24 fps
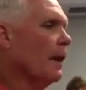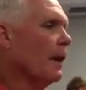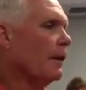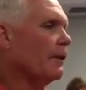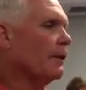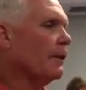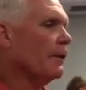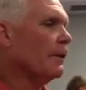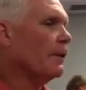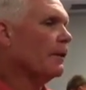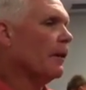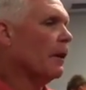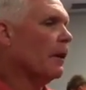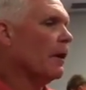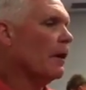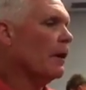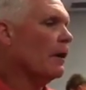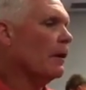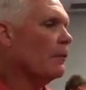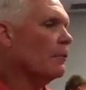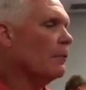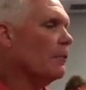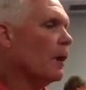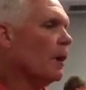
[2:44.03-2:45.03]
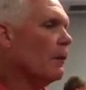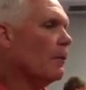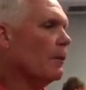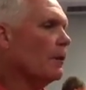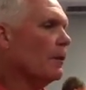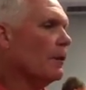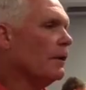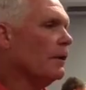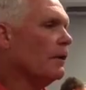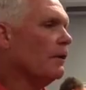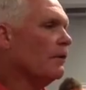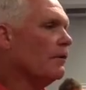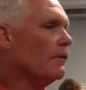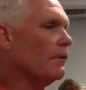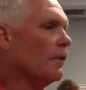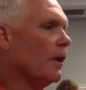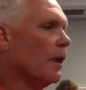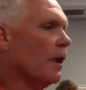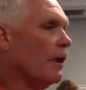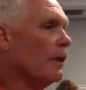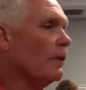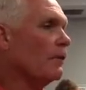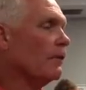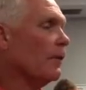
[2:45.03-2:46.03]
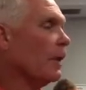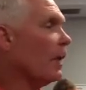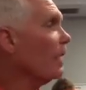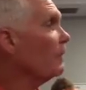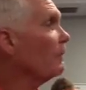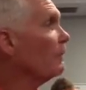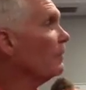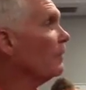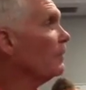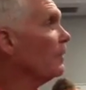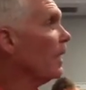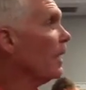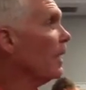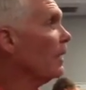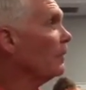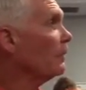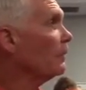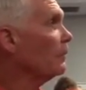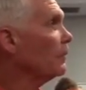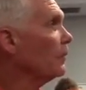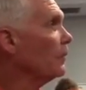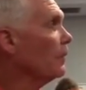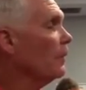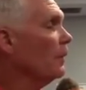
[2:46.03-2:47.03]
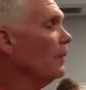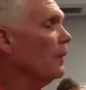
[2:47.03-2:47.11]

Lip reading: I think Robert is as advertised,